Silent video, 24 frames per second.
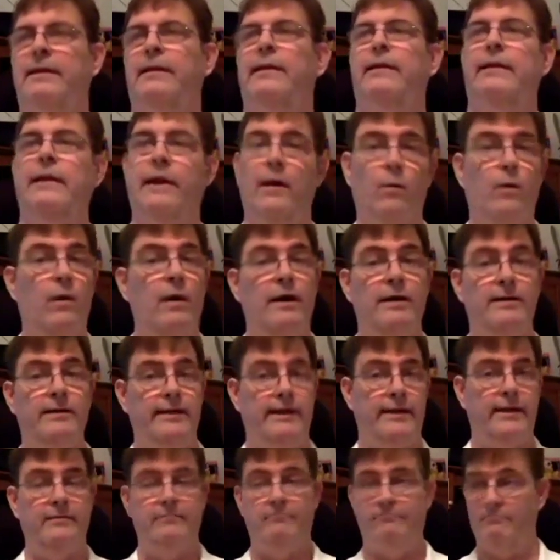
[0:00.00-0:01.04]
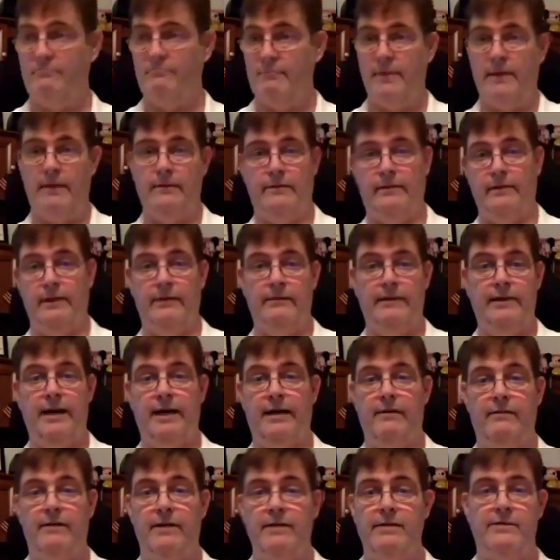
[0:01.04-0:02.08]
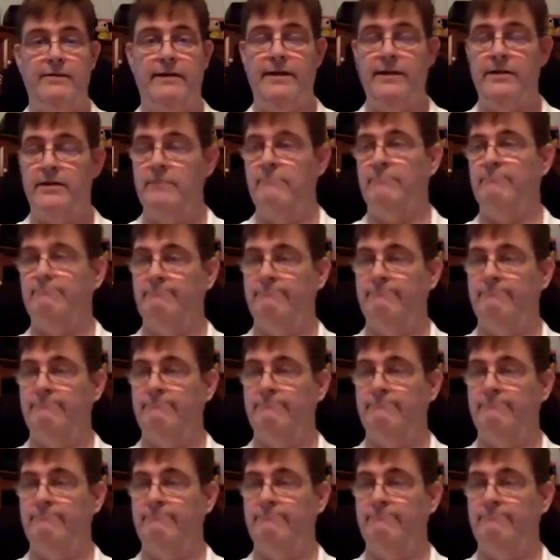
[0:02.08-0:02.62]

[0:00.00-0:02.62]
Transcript: They walked in, right, and got a reservation.